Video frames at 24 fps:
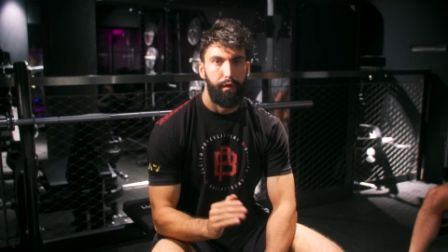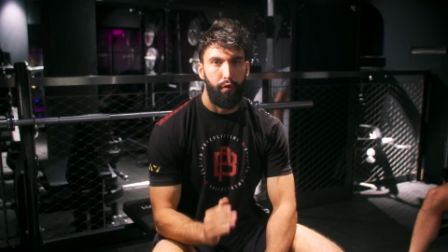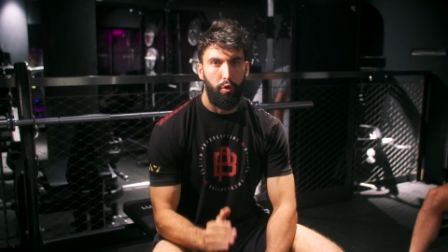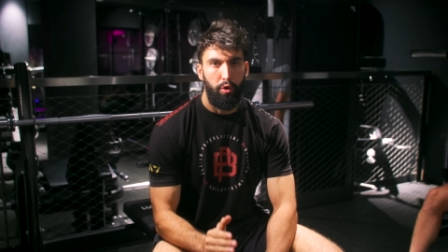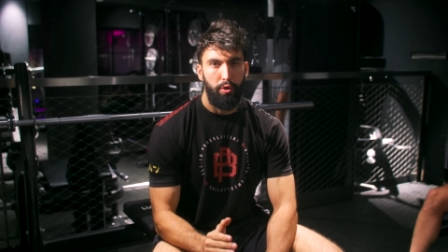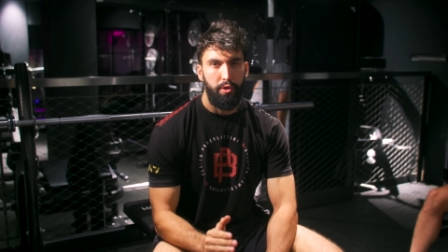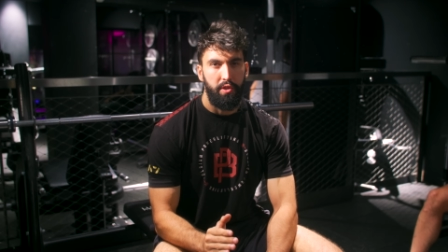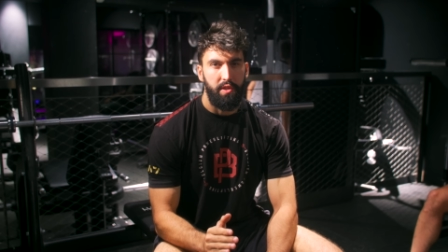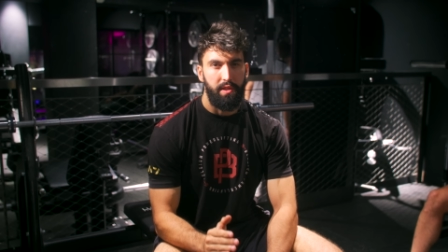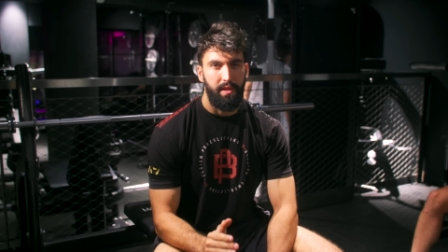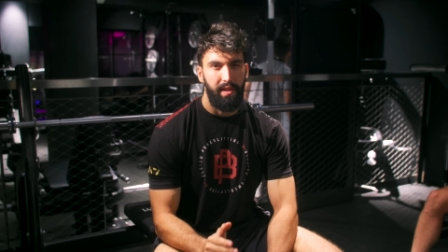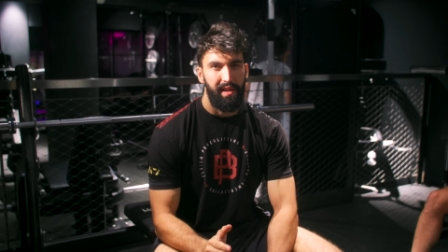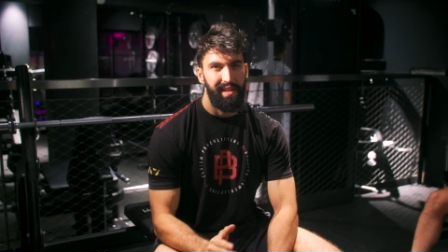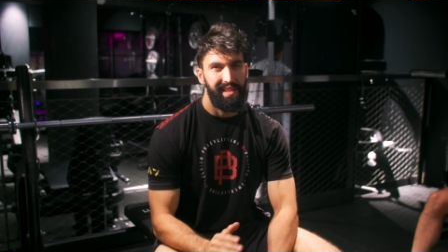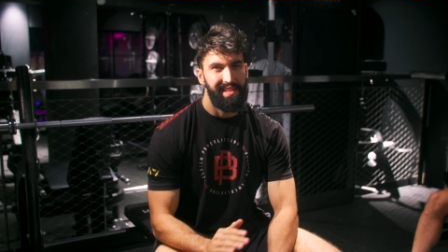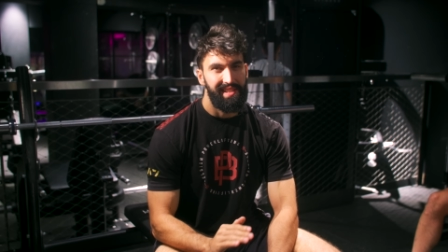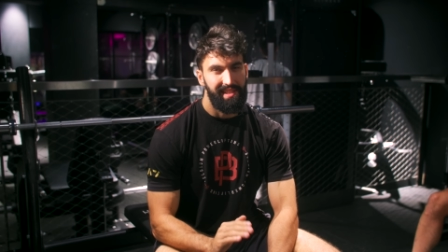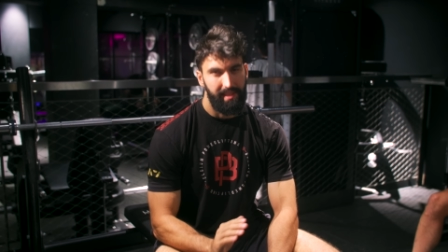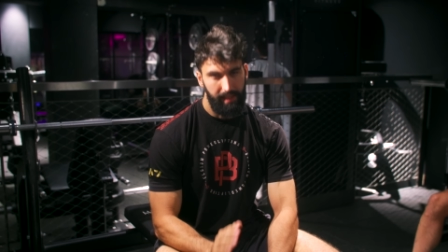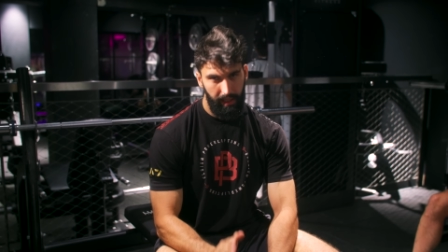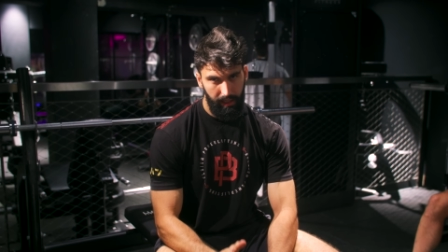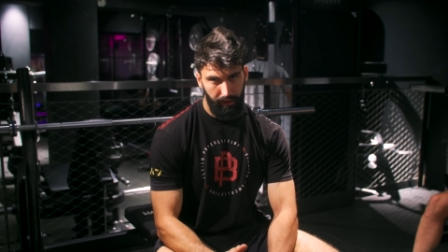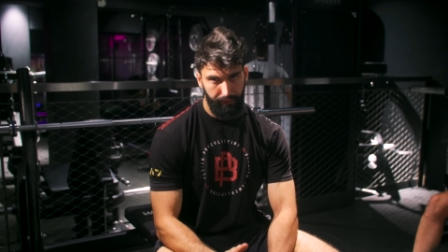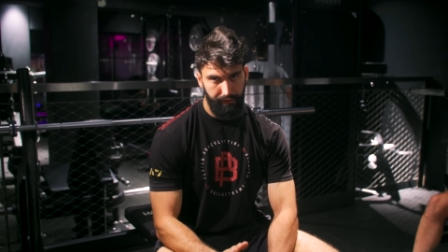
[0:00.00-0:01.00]
First,
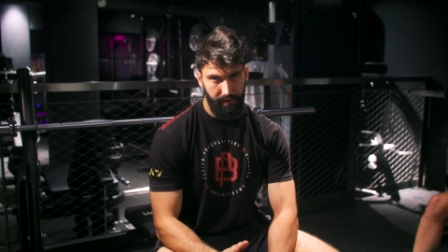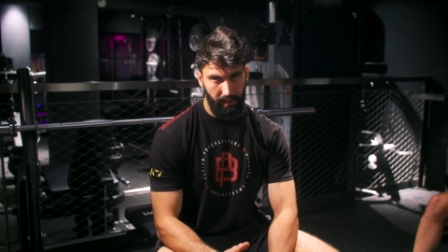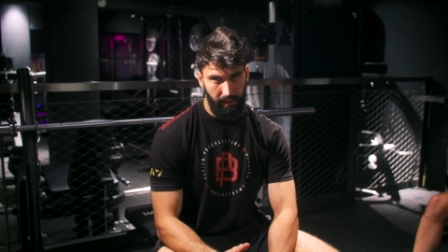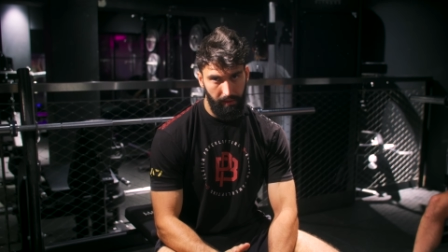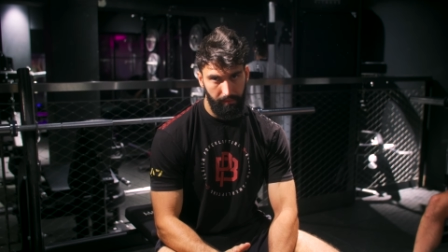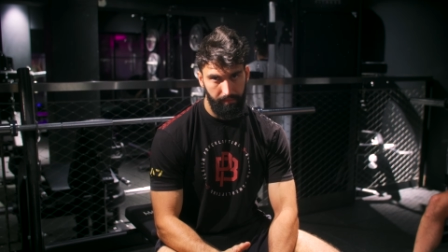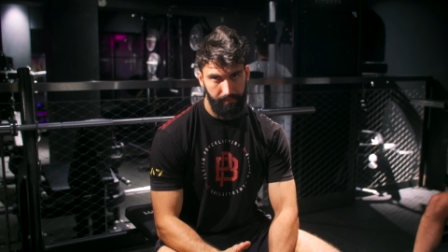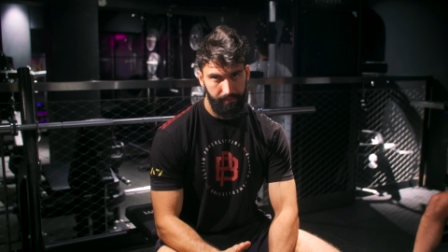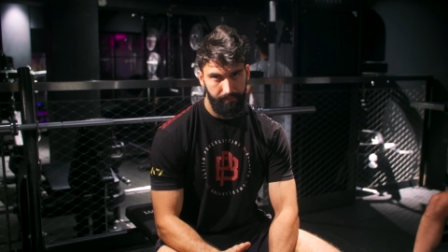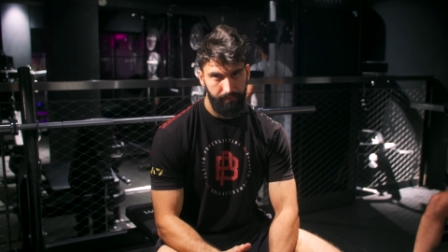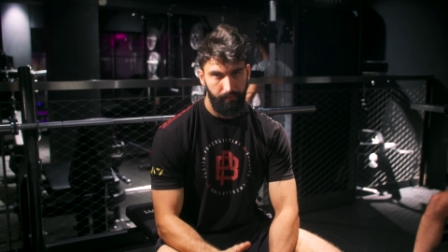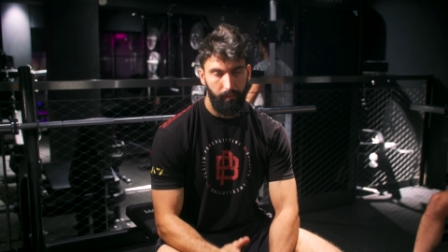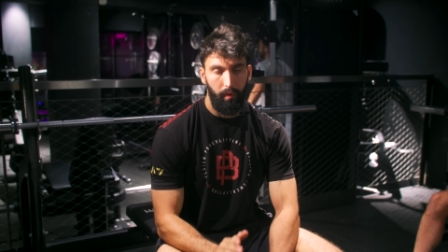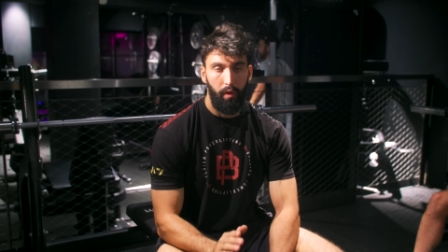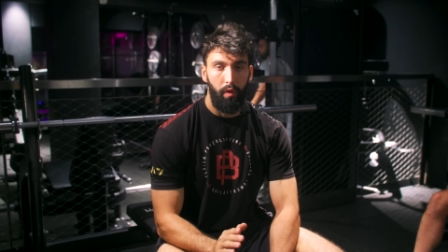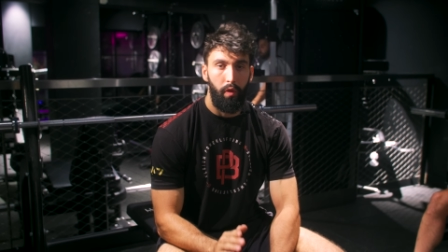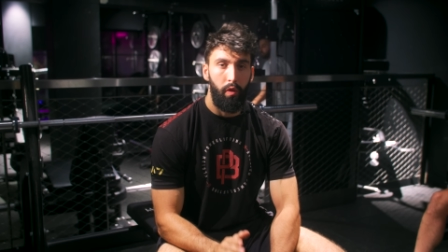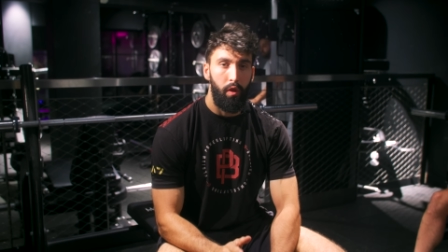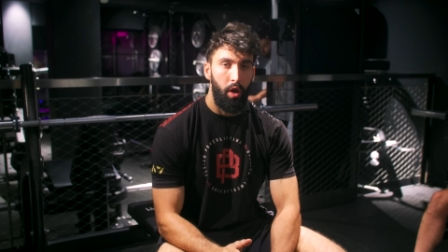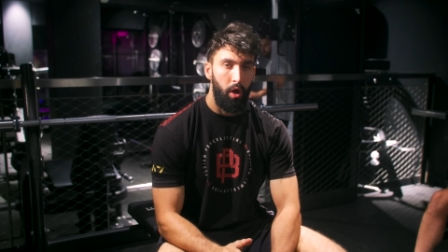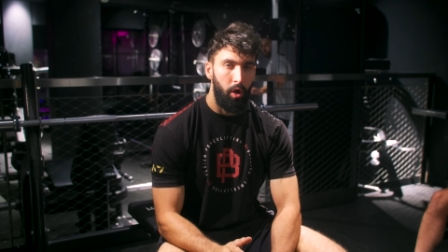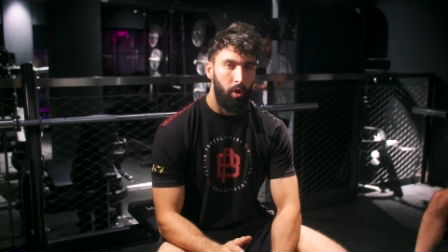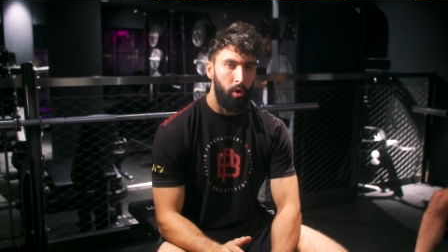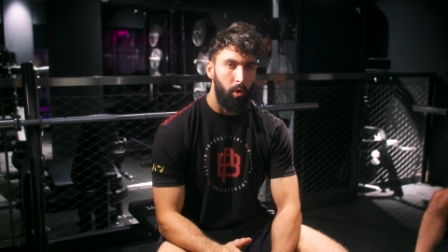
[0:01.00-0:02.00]
safety.
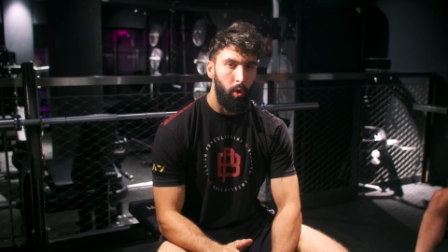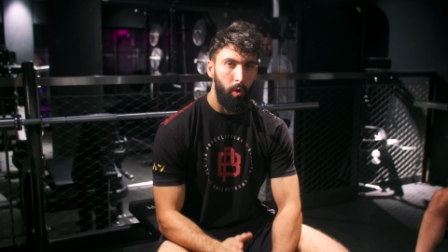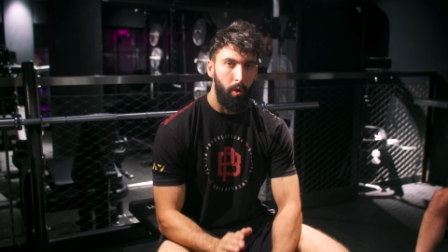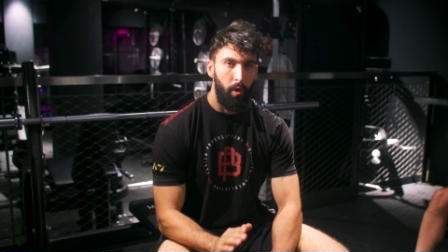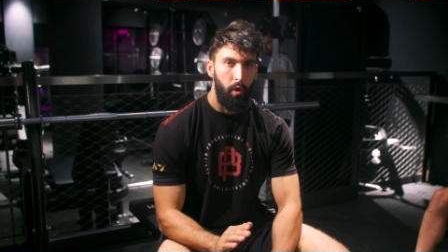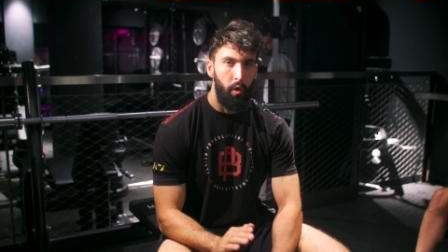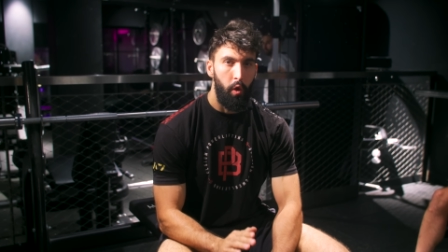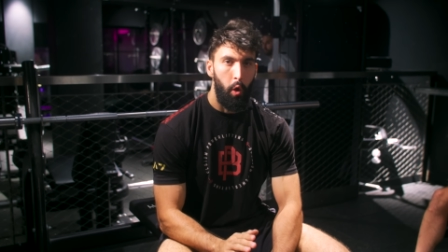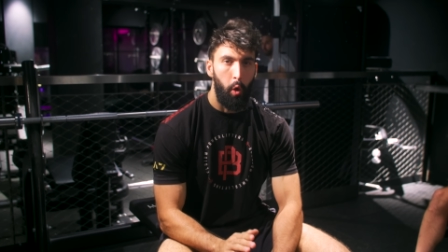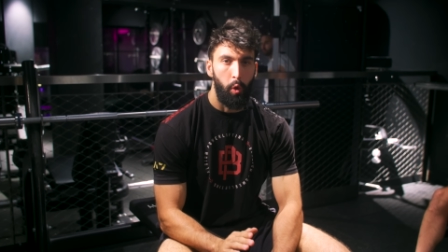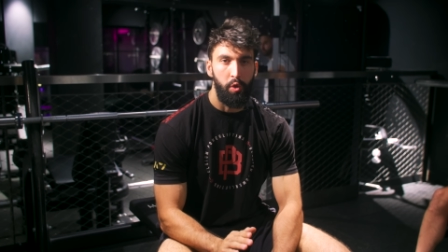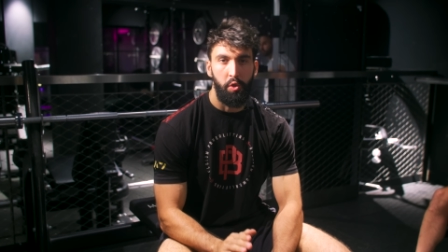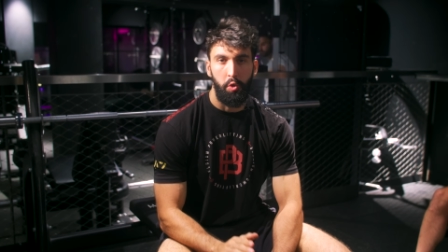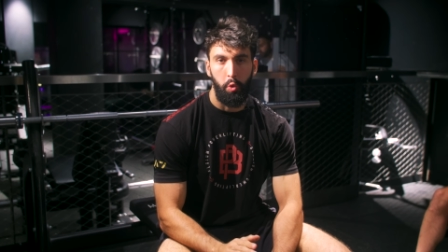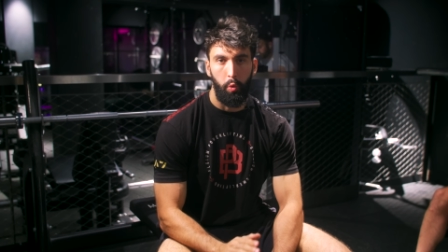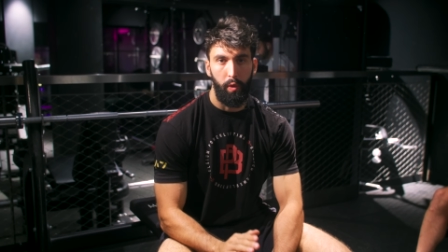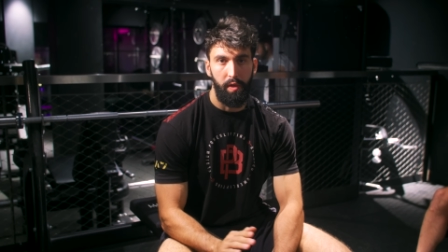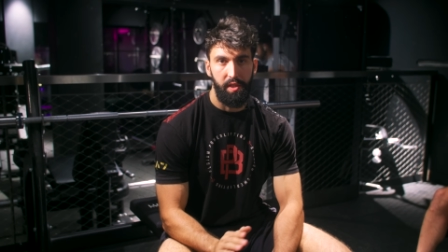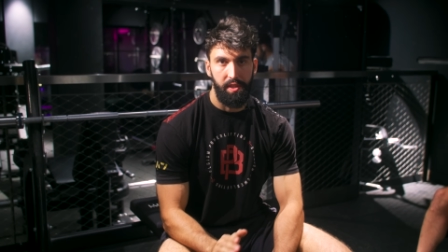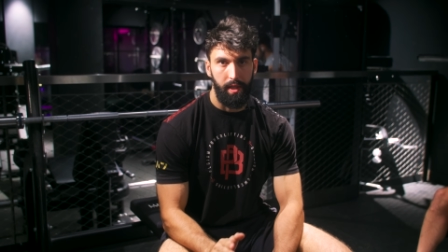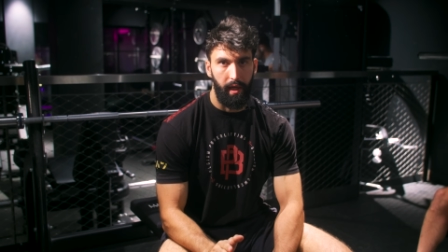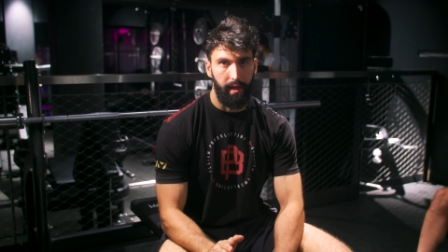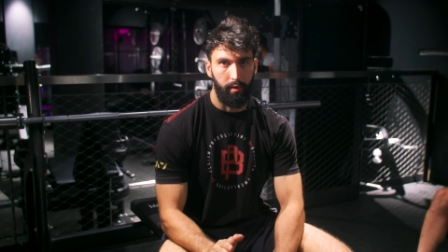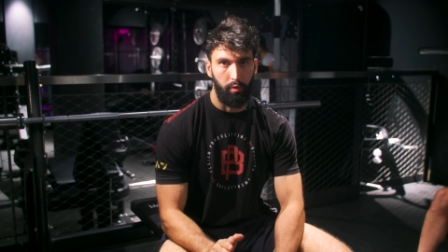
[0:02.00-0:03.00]
No, no
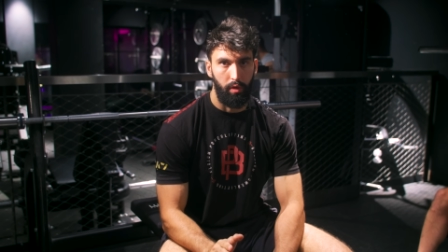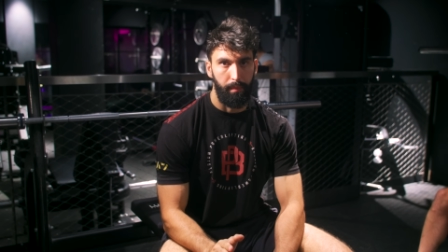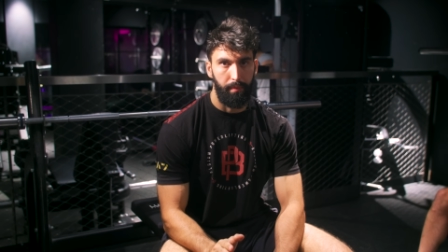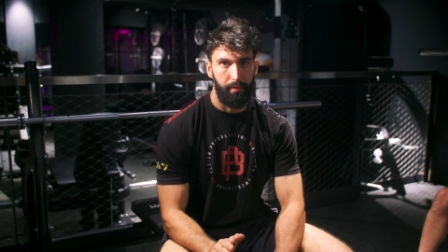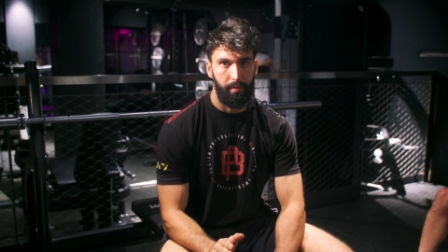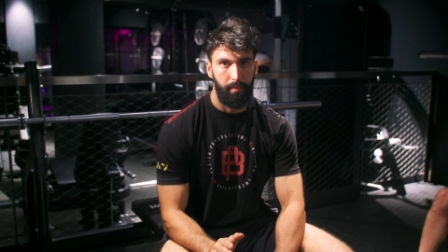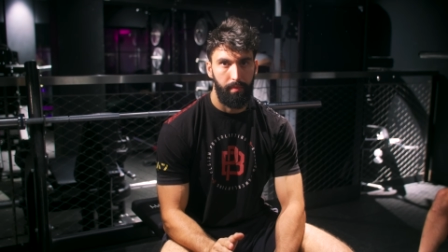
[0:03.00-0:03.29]
suicide grip.